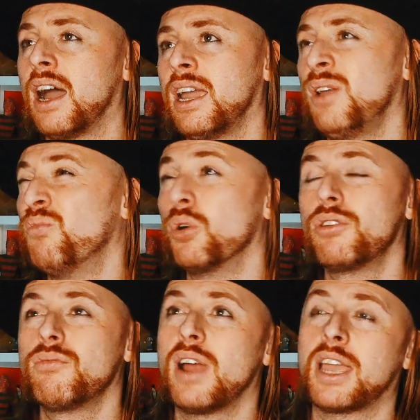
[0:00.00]
I
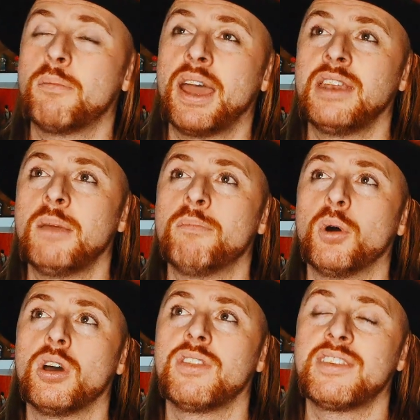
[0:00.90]
wouldn't recommend it,
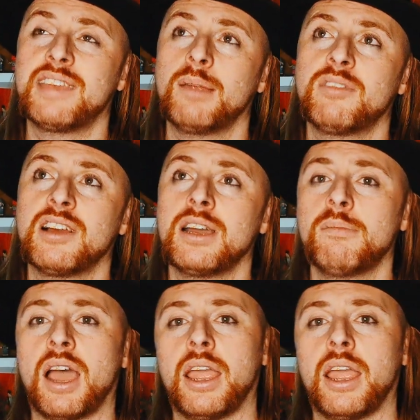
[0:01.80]
but at the same time,